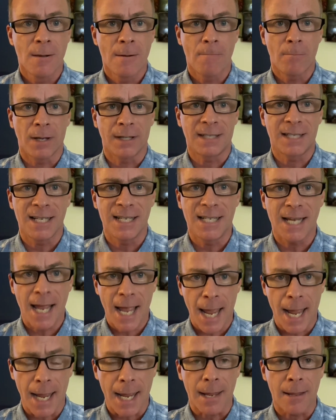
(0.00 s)
But
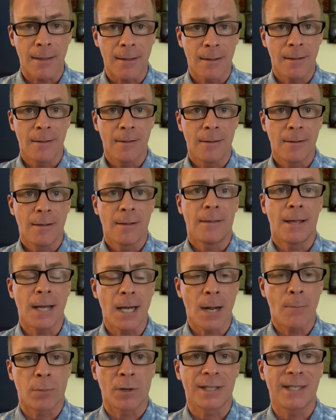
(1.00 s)
today, that
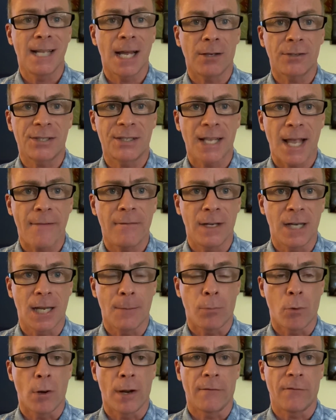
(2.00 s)
number is now
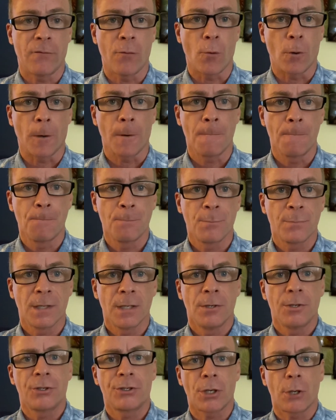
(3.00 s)
70.4.
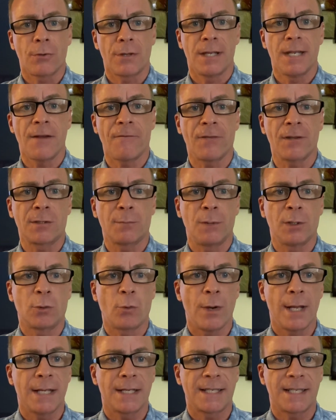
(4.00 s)
So the difference
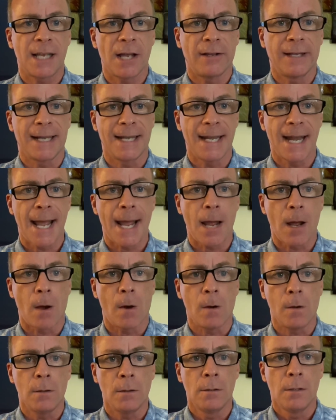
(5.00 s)
between selling
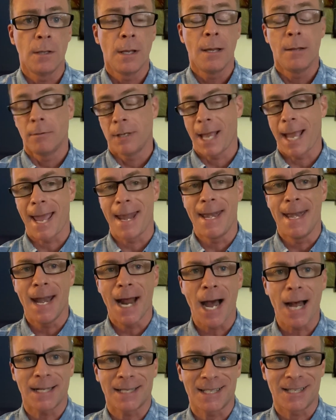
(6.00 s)
now and
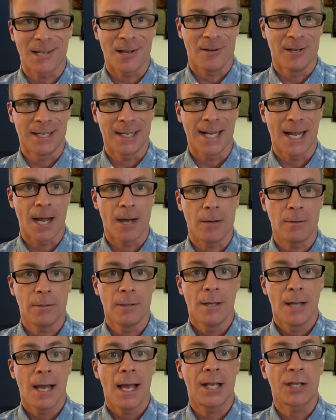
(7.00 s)
not selling now
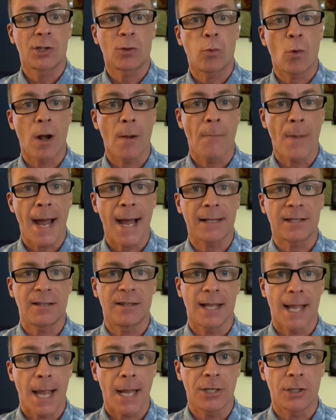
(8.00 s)
has swung back to
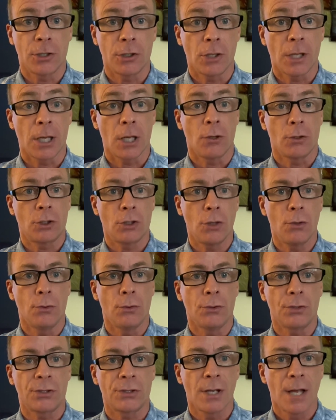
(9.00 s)
the agent that you
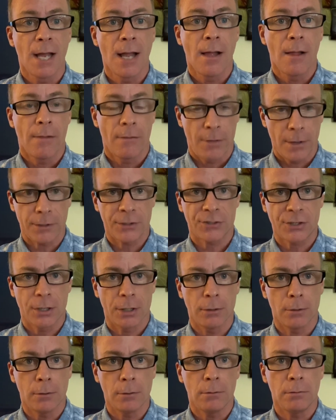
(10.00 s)
choose, their
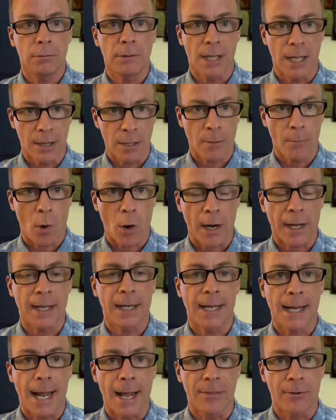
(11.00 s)
skill in their
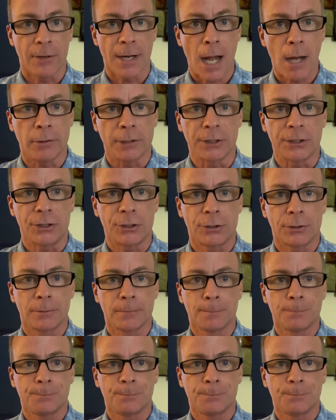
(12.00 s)
marketing and their knowledge.